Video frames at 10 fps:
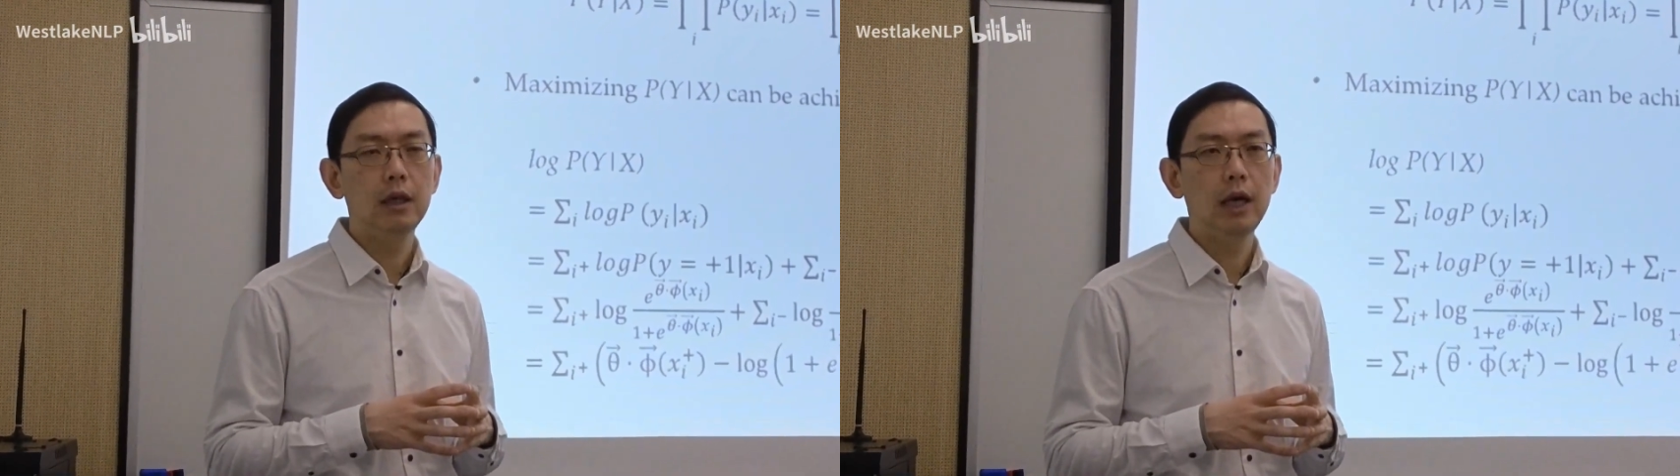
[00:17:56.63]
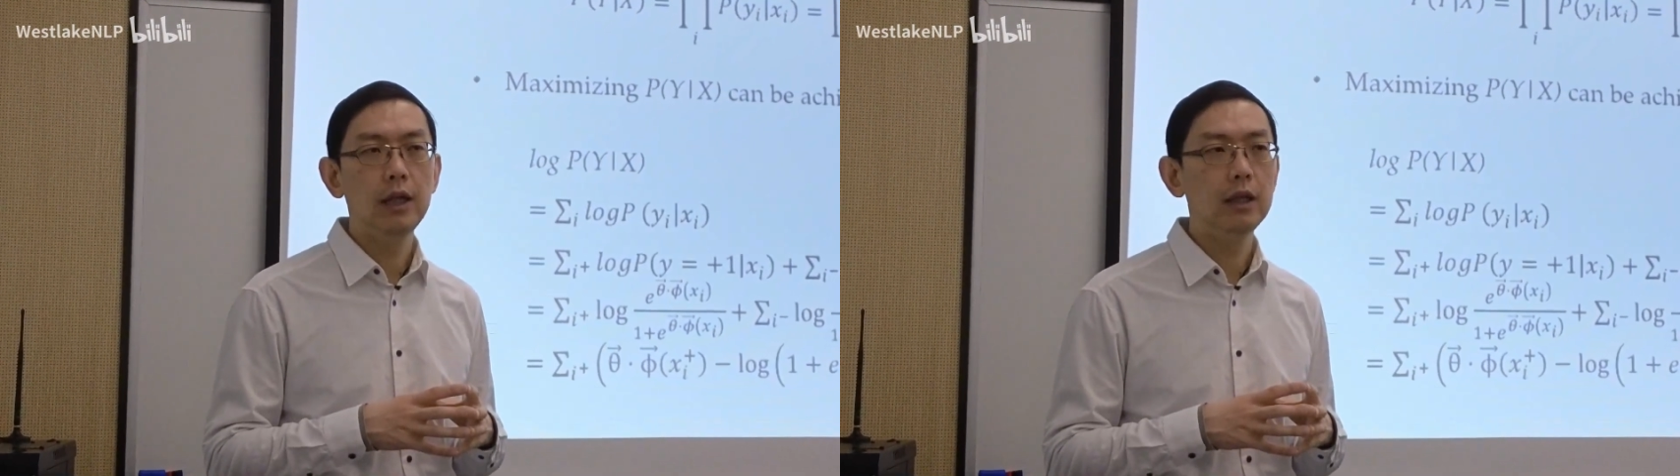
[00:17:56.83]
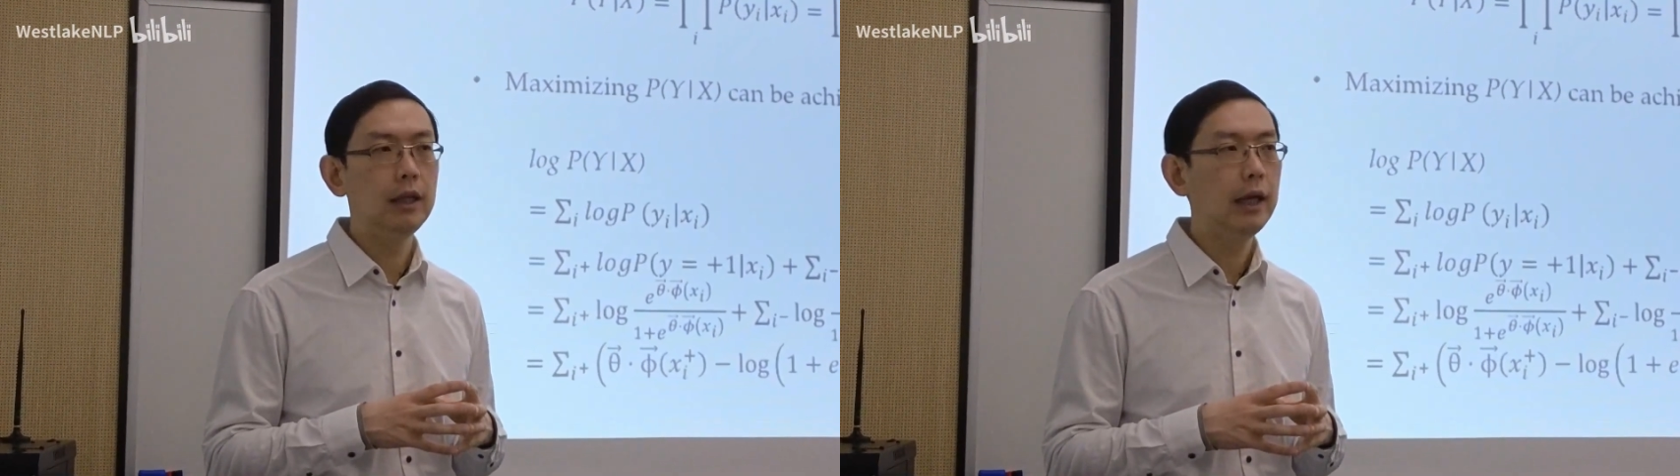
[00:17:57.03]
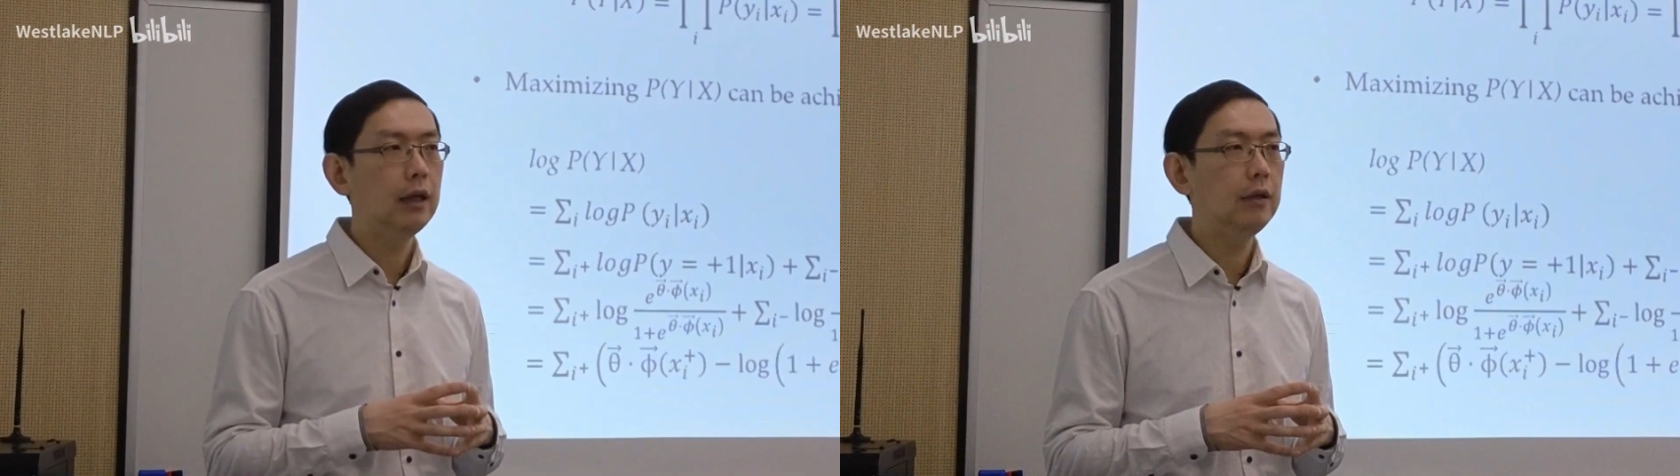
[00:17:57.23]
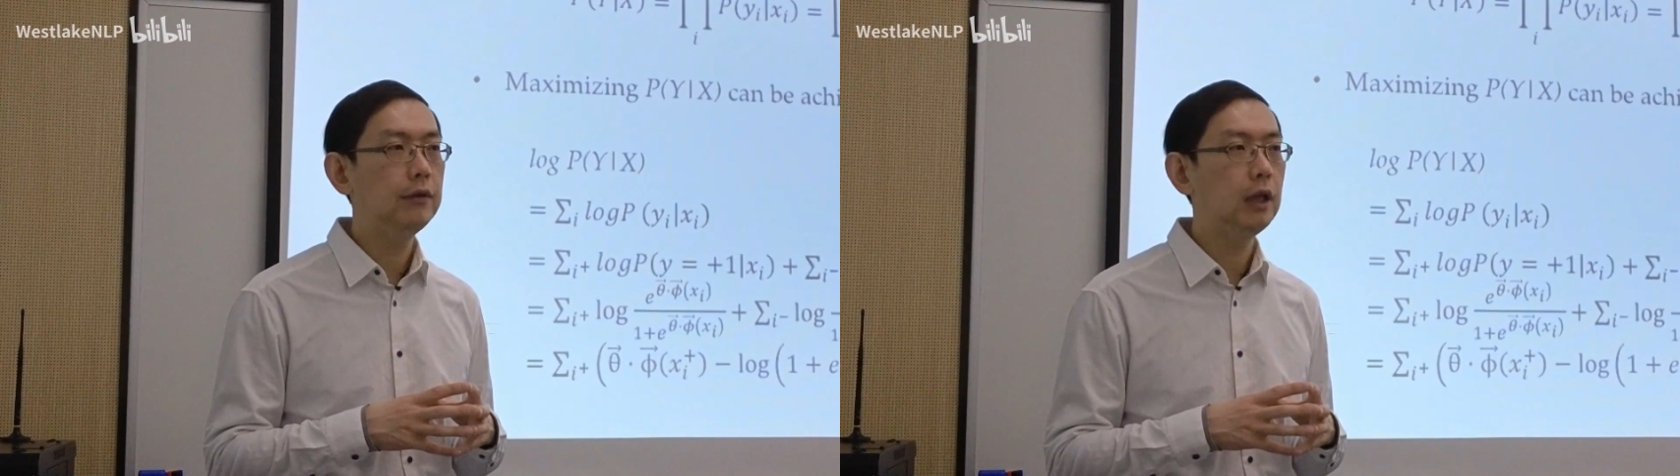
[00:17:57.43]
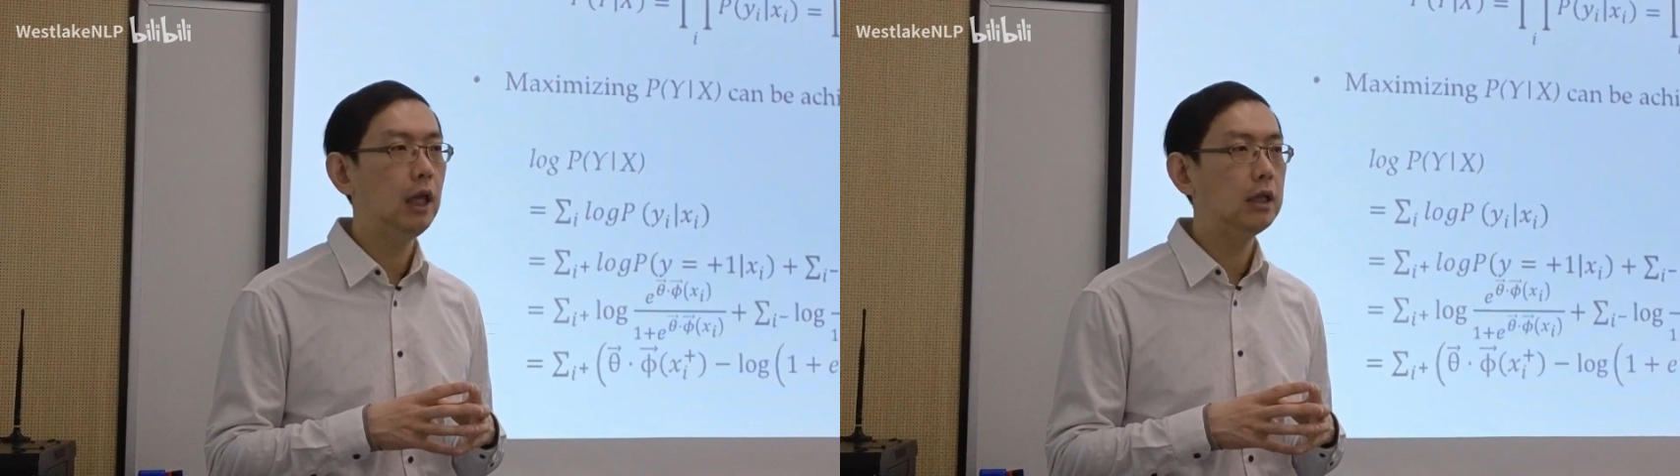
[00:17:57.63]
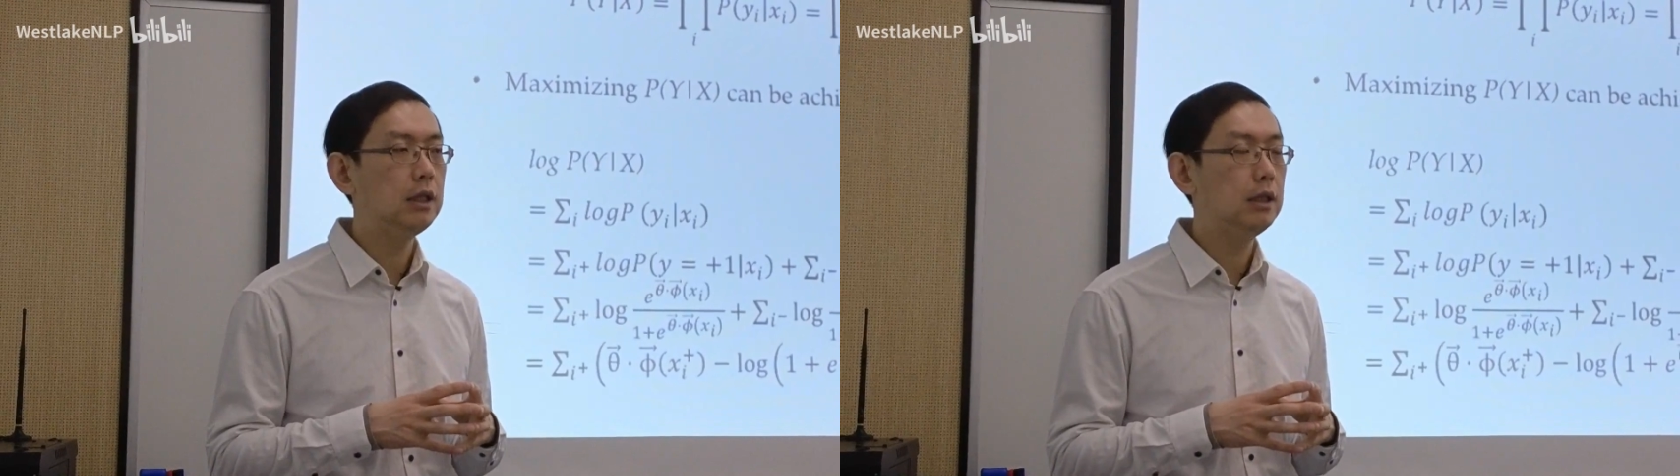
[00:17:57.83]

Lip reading: and the negative class